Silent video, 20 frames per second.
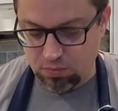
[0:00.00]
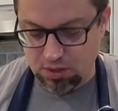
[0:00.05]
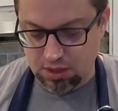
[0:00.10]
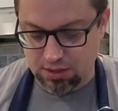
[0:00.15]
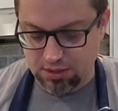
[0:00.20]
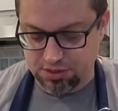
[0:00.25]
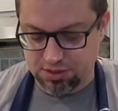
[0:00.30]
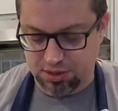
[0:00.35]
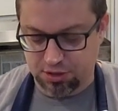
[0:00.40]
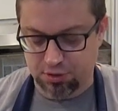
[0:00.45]

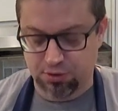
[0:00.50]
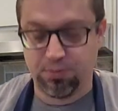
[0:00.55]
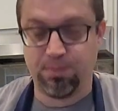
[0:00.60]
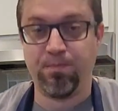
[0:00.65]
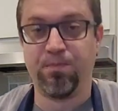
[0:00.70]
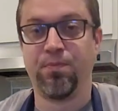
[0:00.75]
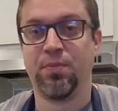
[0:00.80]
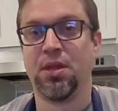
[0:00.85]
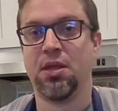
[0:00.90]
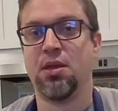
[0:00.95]
So,
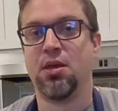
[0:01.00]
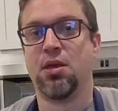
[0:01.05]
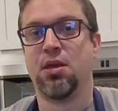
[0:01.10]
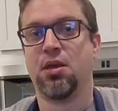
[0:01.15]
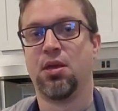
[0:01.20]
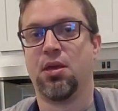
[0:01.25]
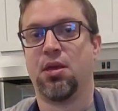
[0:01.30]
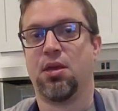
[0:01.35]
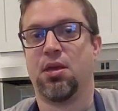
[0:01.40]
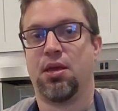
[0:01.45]

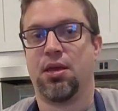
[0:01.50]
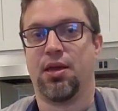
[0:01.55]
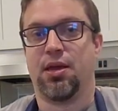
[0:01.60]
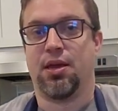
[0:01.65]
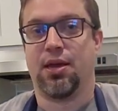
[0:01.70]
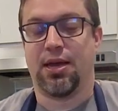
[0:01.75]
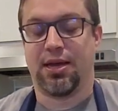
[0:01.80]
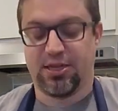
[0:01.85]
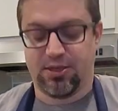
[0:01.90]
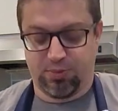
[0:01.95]

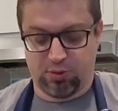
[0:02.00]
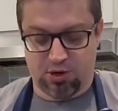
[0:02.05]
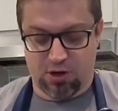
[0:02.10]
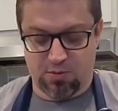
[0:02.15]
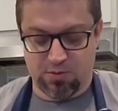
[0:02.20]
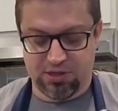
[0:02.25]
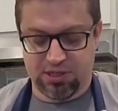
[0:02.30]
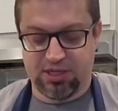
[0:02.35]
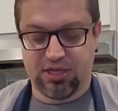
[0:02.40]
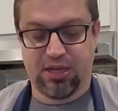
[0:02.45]
as
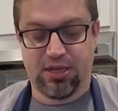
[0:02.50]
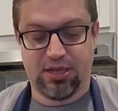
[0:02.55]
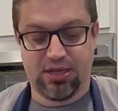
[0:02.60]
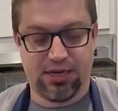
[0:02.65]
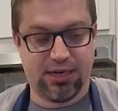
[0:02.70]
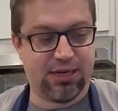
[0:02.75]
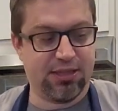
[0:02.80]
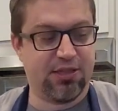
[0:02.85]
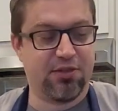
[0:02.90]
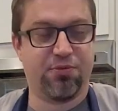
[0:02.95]
promised, I
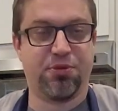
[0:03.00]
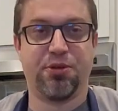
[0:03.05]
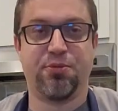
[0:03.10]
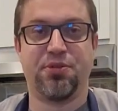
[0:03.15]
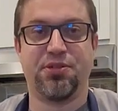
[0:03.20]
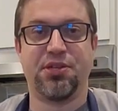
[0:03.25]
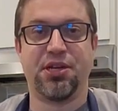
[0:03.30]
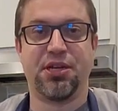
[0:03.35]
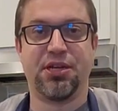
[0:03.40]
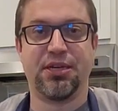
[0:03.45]
got the ribs
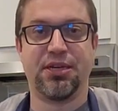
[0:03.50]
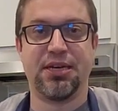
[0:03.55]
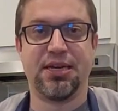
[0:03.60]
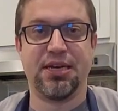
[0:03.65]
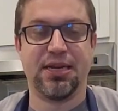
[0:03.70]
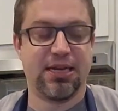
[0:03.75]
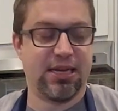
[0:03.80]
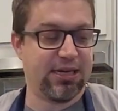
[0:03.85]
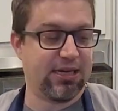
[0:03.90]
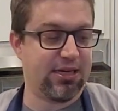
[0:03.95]

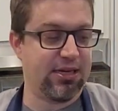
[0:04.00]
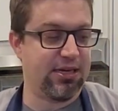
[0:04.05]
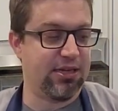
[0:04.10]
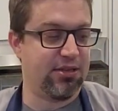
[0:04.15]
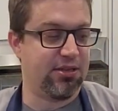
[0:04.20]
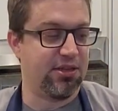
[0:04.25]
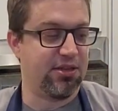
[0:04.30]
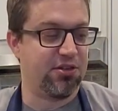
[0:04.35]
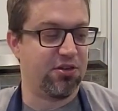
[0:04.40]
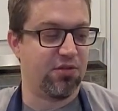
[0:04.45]
done. I got to get
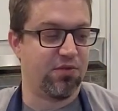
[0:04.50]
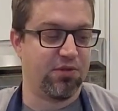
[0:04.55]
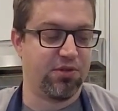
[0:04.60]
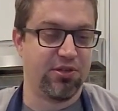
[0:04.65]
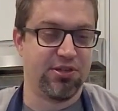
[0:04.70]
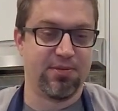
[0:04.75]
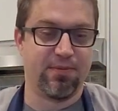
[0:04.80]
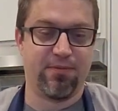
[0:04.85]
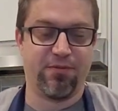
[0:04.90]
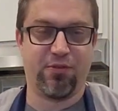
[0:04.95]
these over to
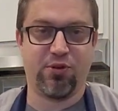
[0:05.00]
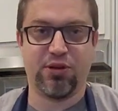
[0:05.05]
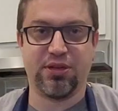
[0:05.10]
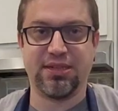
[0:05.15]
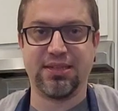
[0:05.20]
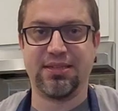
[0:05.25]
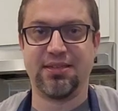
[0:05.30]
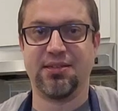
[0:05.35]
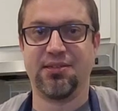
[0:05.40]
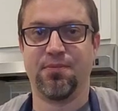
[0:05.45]
some
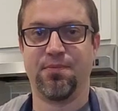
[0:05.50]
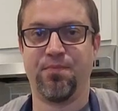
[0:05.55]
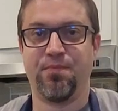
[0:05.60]
friends.